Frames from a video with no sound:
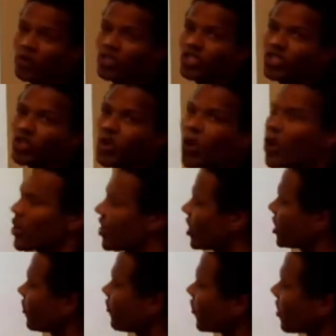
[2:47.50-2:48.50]
we show
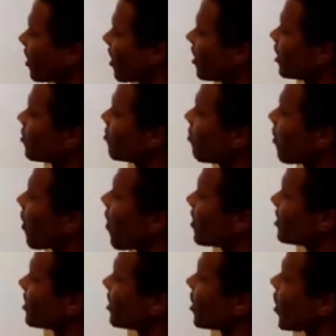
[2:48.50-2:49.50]
here the volcanic
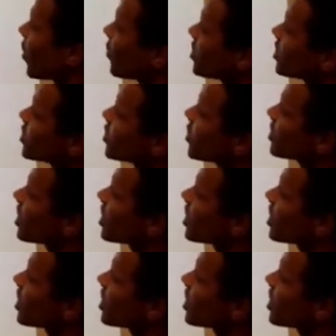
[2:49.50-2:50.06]
plot, we saw